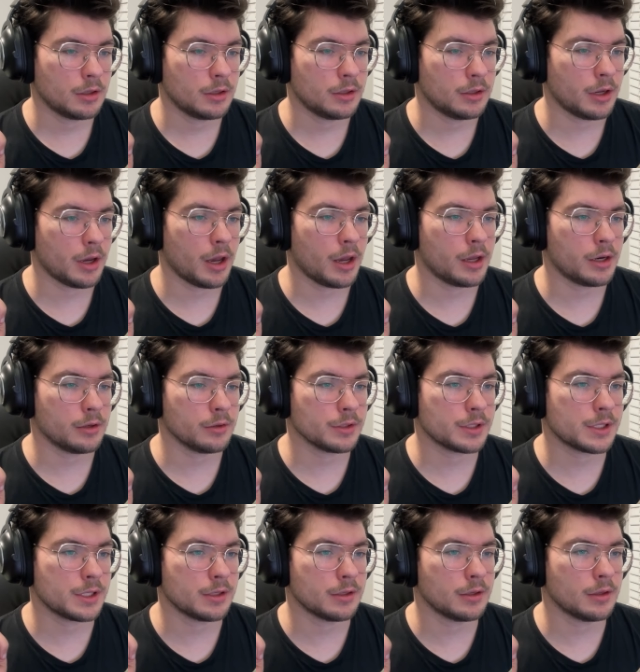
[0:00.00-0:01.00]
No, I don't
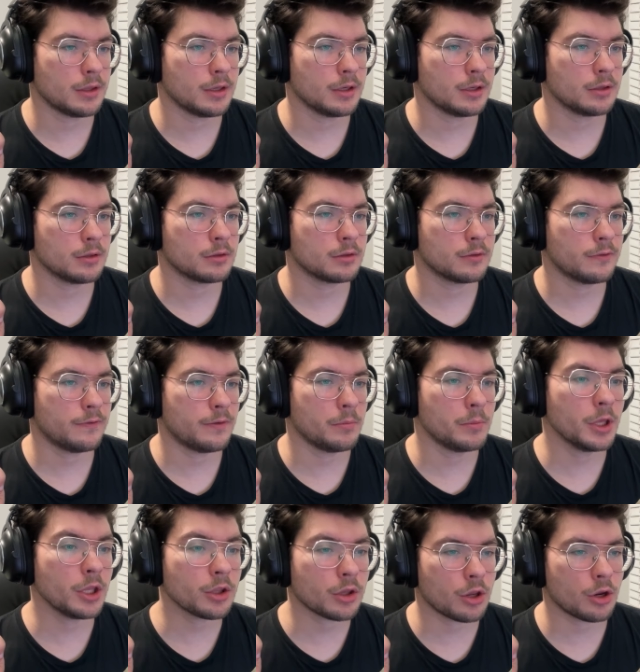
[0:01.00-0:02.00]
see anything
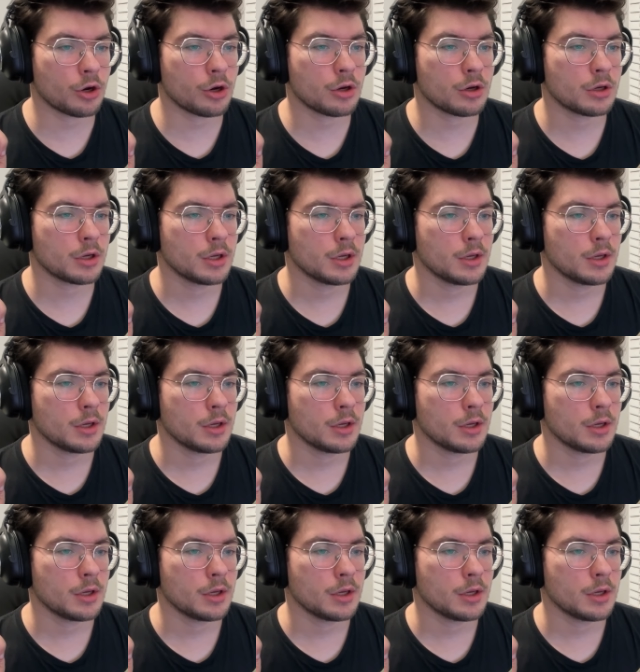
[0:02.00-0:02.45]
familiar.